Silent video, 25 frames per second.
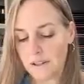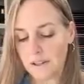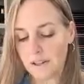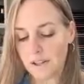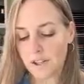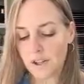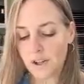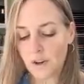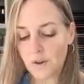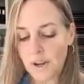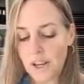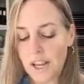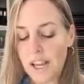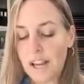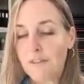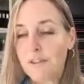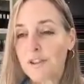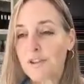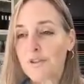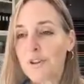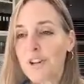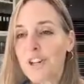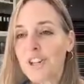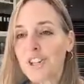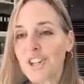So if
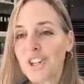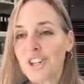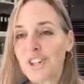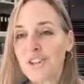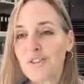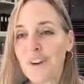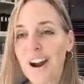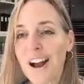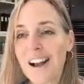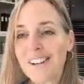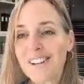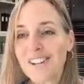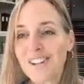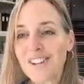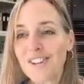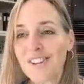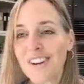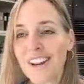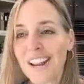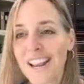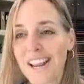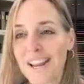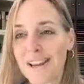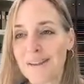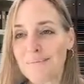Trisha draws your
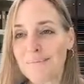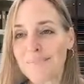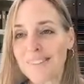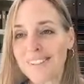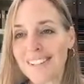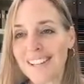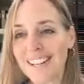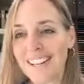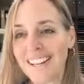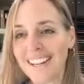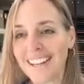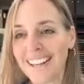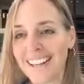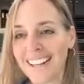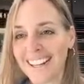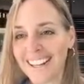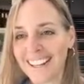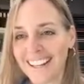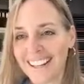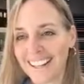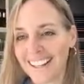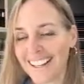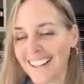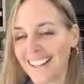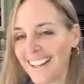names,
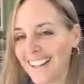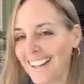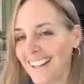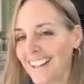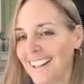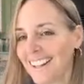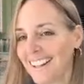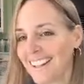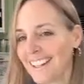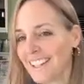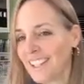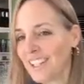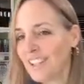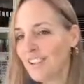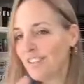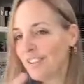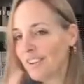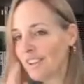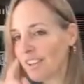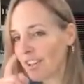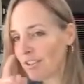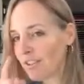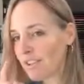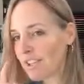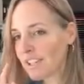
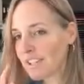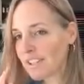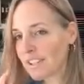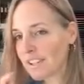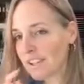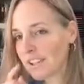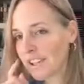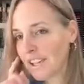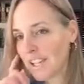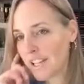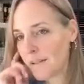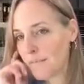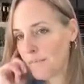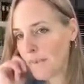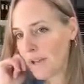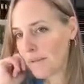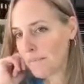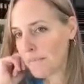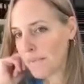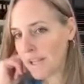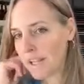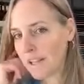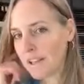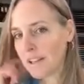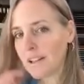you get to email
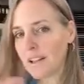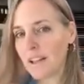me,